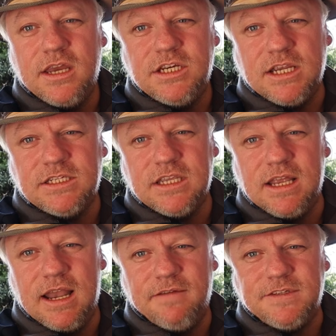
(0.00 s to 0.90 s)
just to
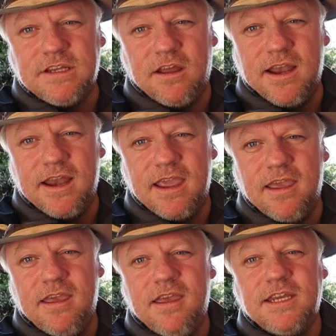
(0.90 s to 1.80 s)
the left slightly
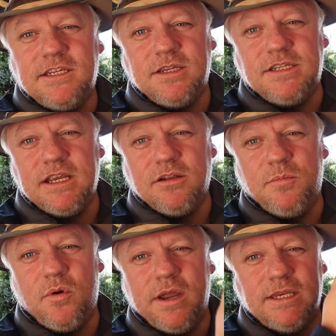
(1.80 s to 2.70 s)
to a single
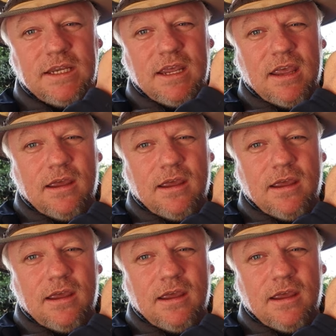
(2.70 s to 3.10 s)
point